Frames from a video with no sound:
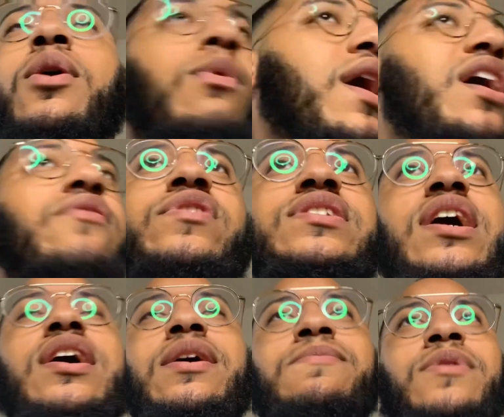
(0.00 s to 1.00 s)
every time?
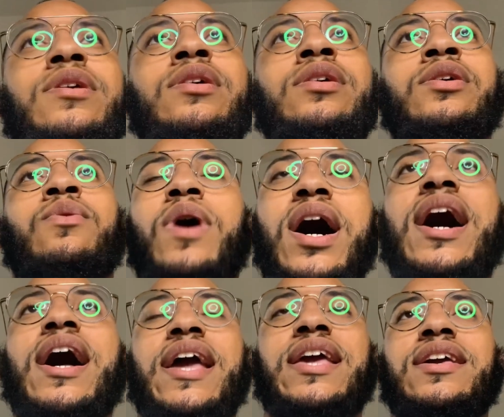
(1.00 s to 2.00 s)
Why?
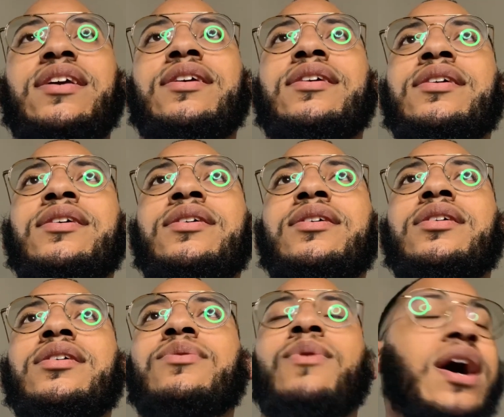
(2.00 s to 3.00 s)

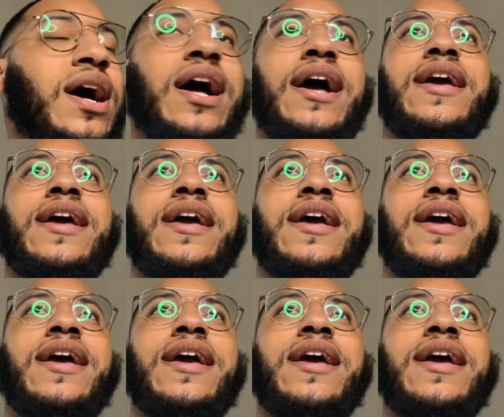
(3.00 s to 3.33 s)
Why?